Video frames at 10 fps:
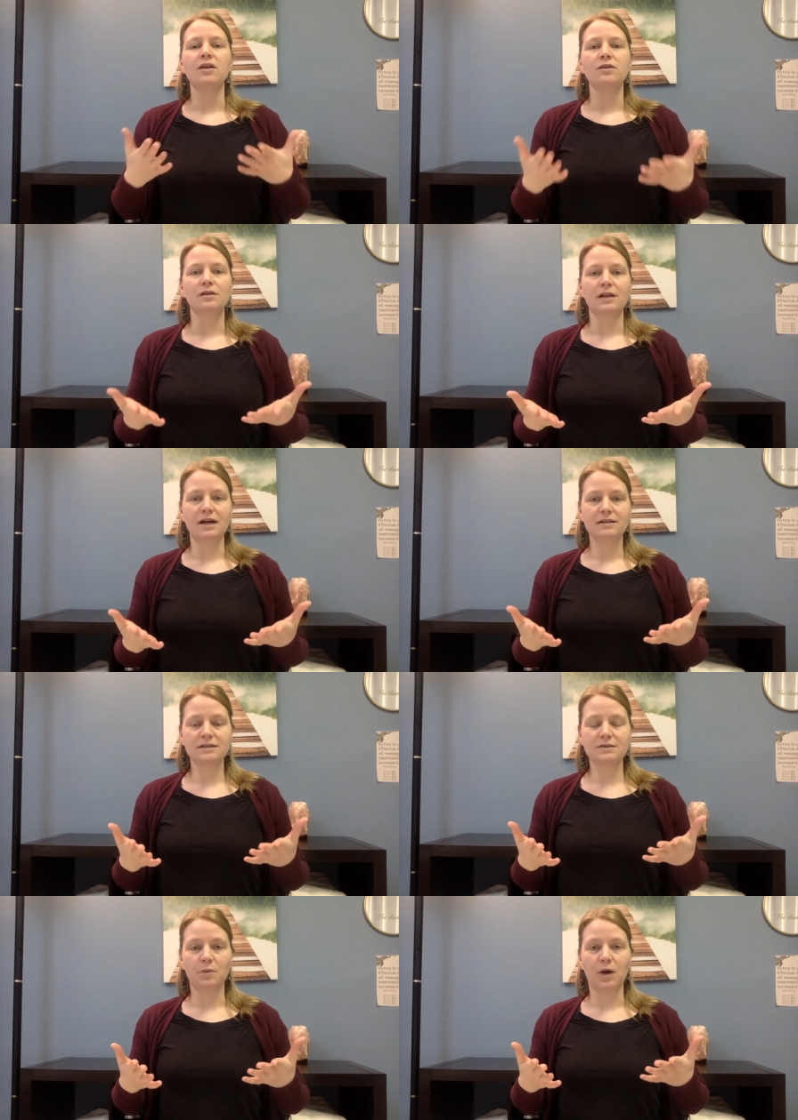The
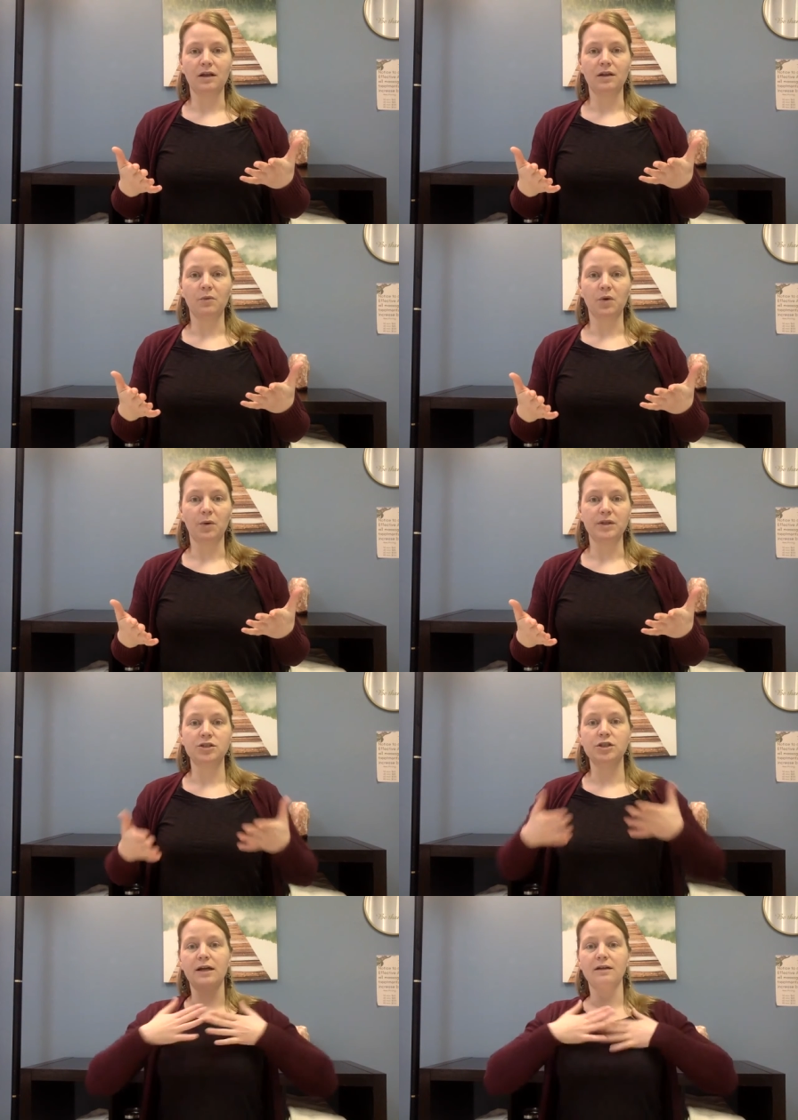last one that we're going to
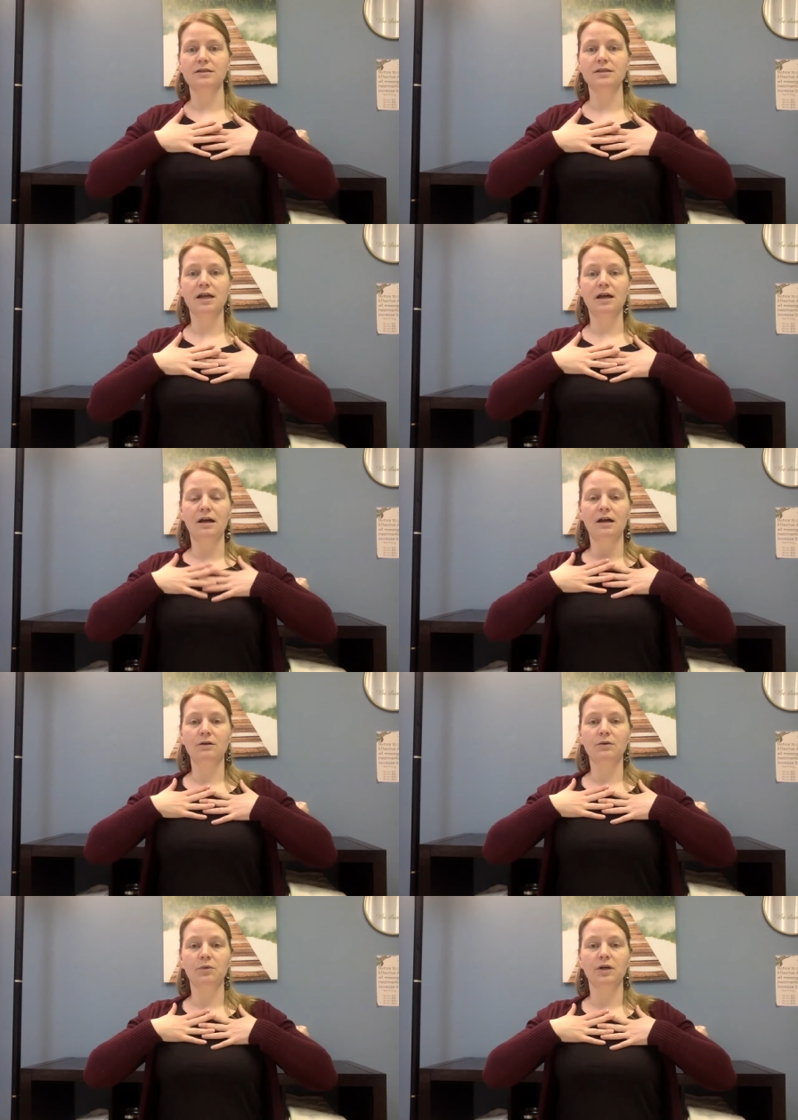check is,
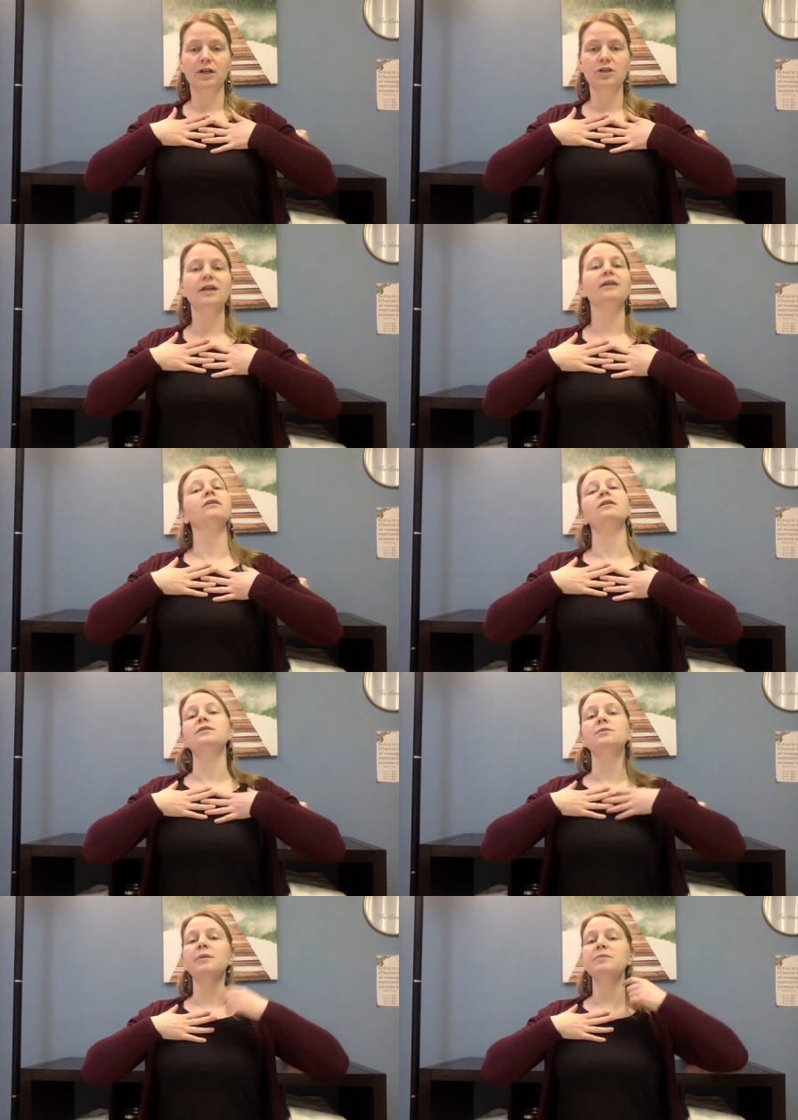we're going to check
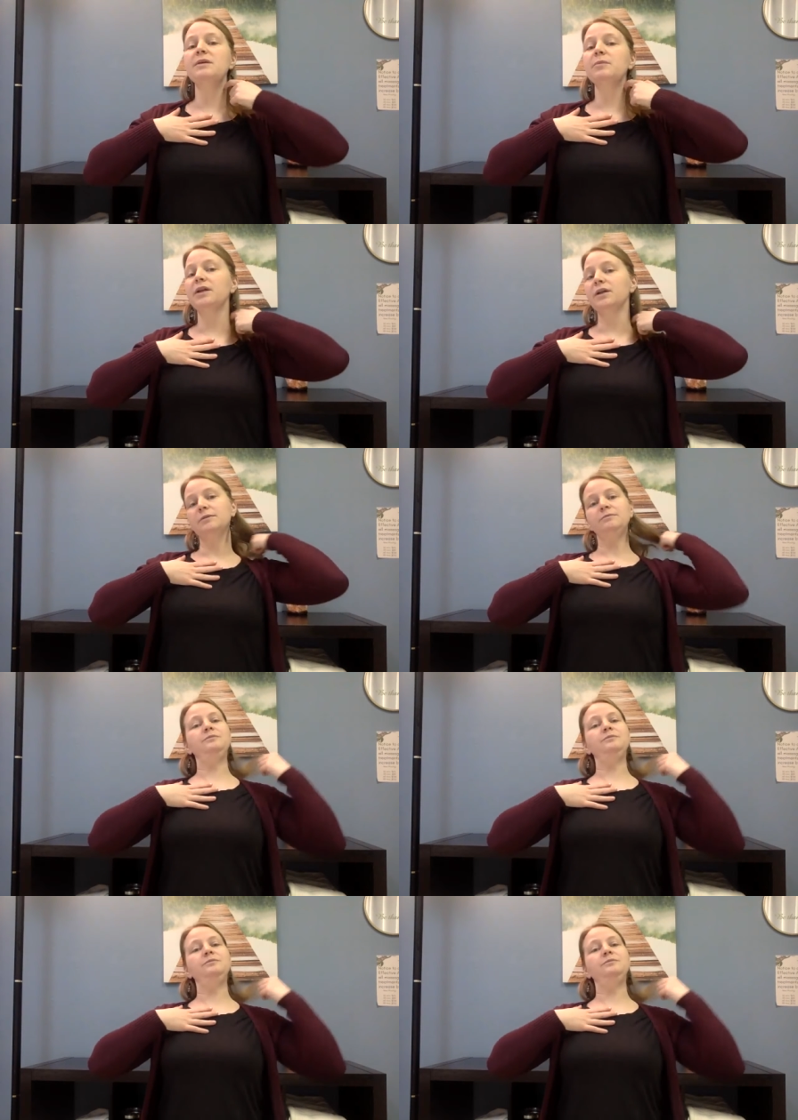these ribs up here.